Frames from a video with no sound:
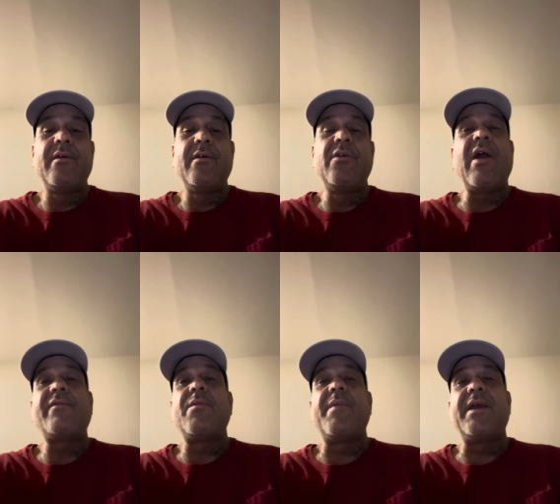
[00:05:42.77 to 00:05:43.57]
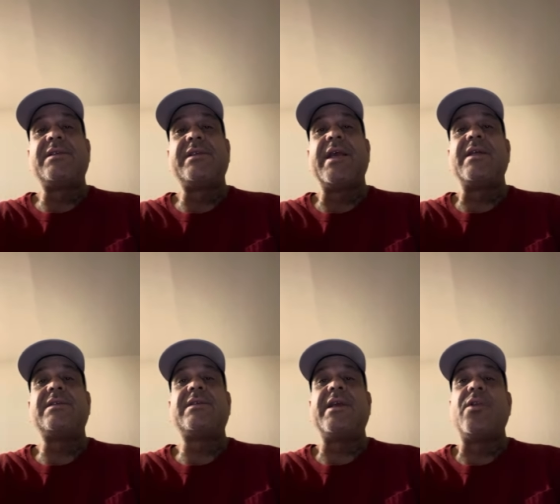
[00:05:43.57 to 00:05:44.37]
You have to make
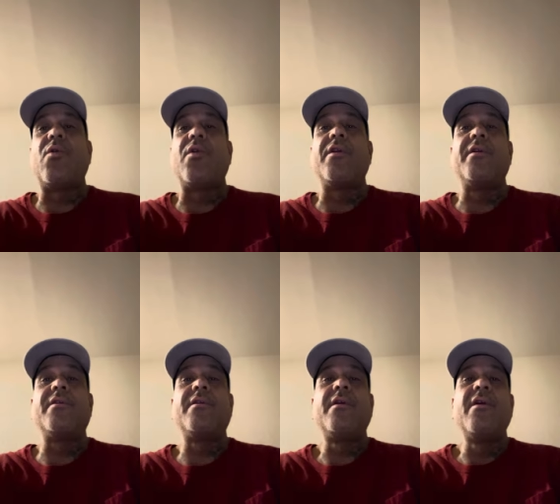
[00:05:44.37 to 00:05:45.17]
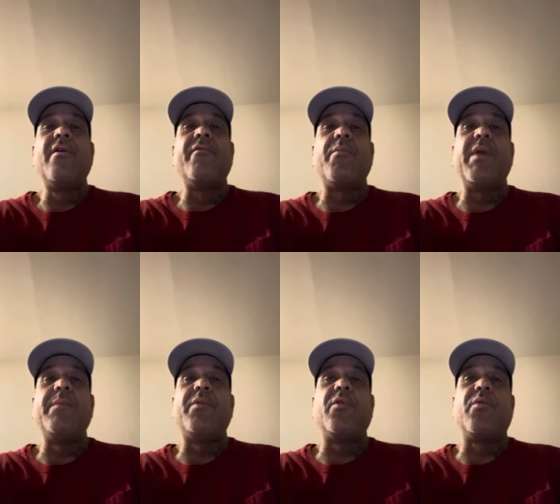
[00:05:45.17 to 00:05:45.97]
sense in order for
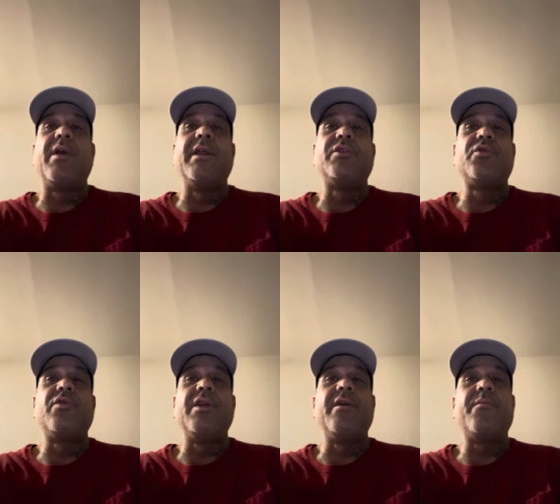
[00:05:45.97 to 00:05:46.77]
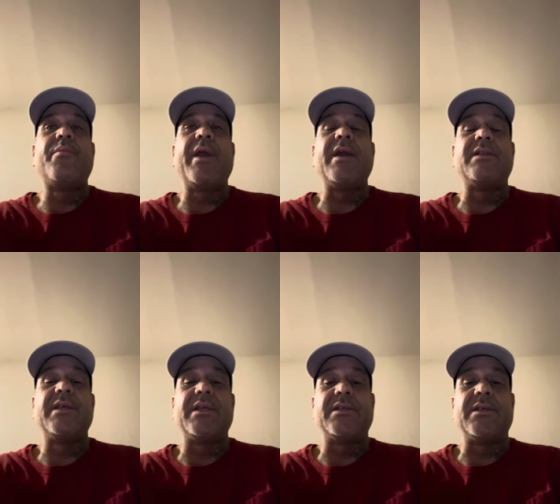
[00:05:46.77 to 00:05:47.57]
people to really truly pay
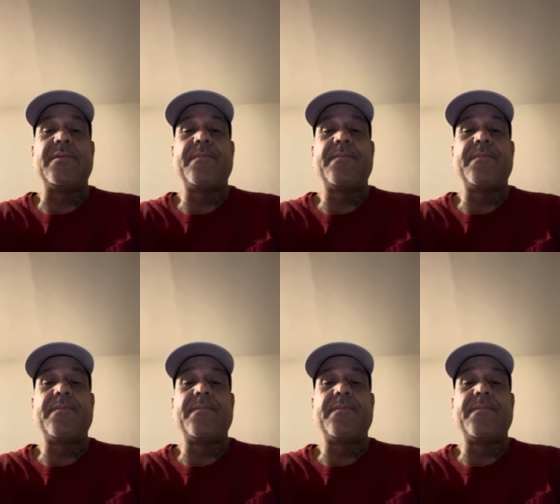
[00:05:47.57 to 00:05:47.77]
attention.